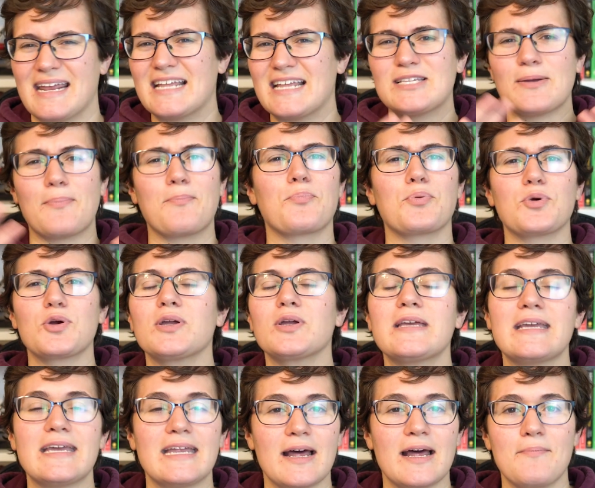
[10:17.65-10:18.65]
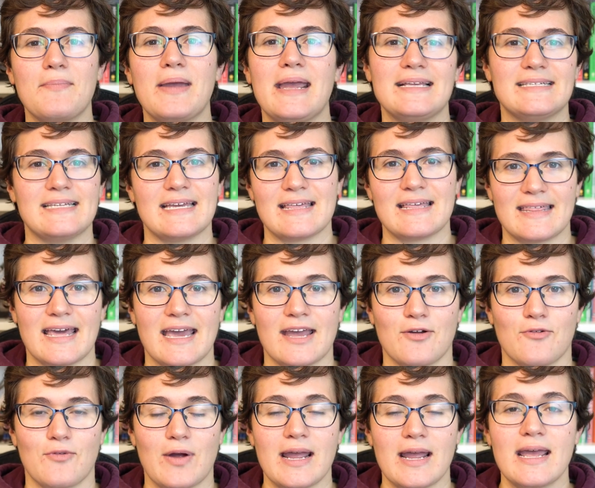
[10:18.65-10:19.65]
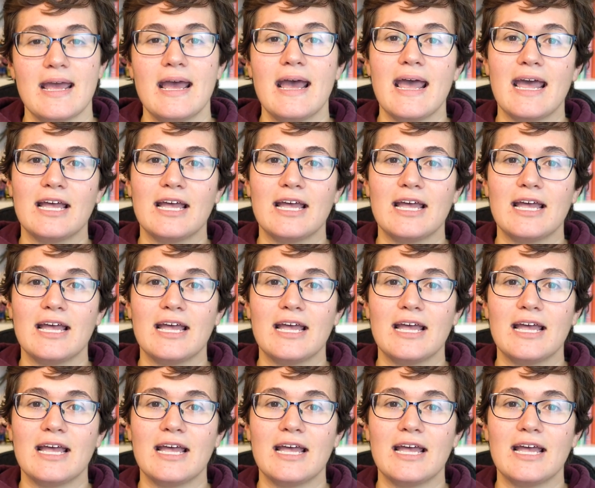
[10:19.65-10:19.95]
And it's a brilliant, amazing thing, right?